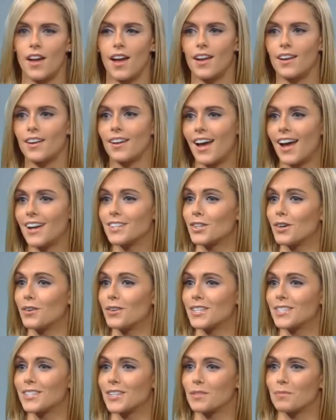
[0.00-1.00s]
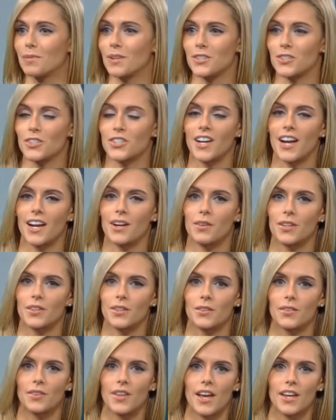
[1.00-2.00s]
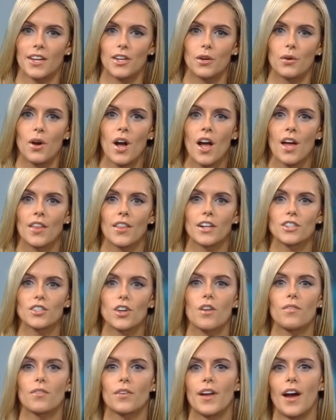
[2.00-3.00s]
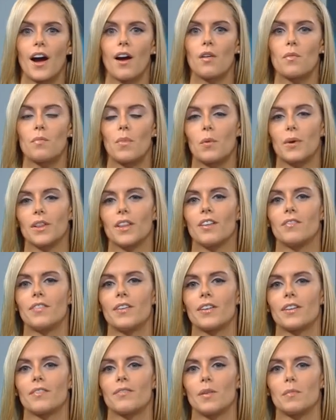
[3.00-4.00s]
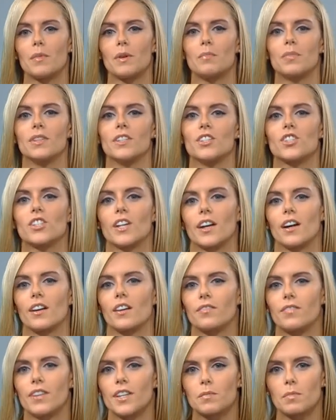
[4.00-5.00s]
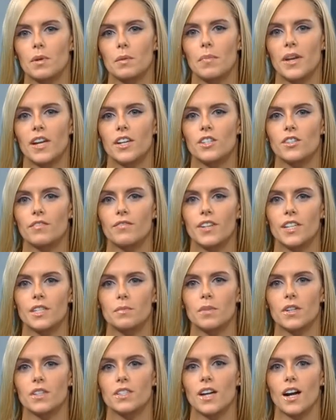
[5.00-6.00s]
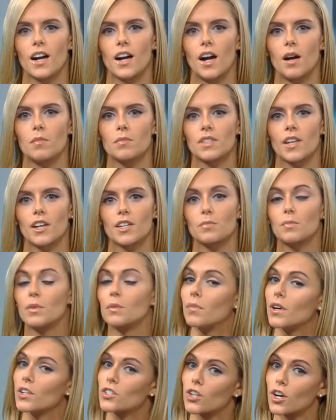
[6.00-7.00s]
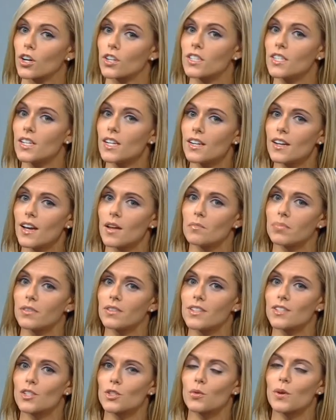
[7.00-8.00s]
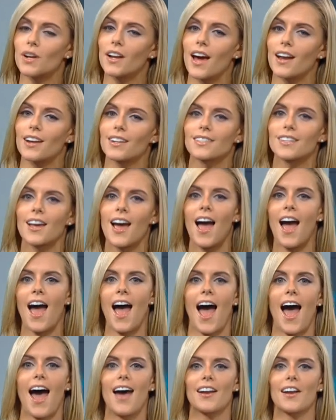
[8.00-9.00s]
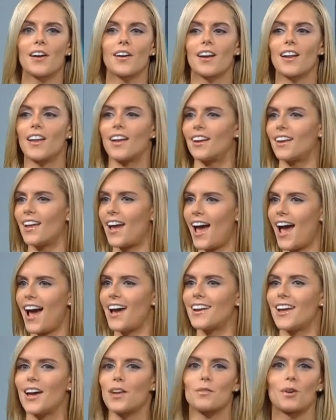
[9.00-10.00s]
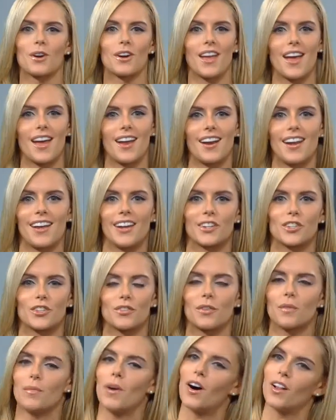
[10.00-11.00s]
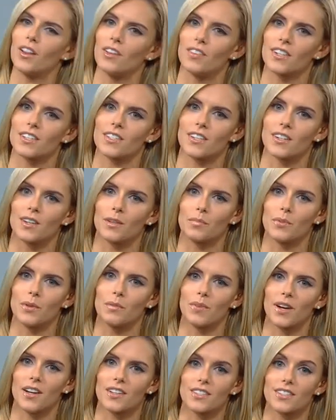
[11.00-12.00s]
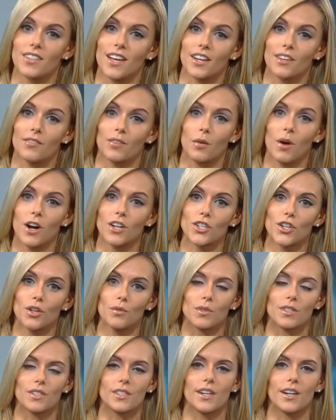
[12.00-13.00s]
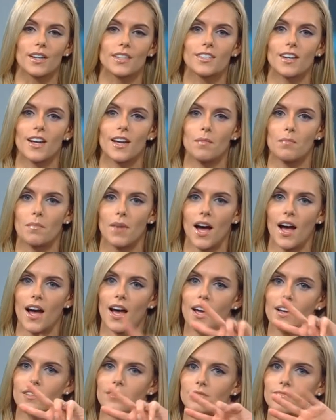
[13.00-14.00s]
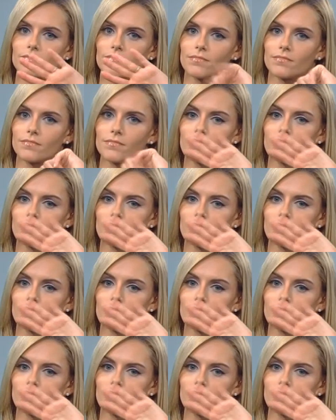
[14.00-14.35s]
stuff. Ed, as always, such a pleasure chatting with you. Thank you. That's all for now, but we love hearing from you. Please check out our Facebook page, facebook.com/BoomBustRT, and please tweet at us at AaronAid, at EdwardNH, from all of us here at Boom Bust. Thank you for watching. We'll see you next time. Bye.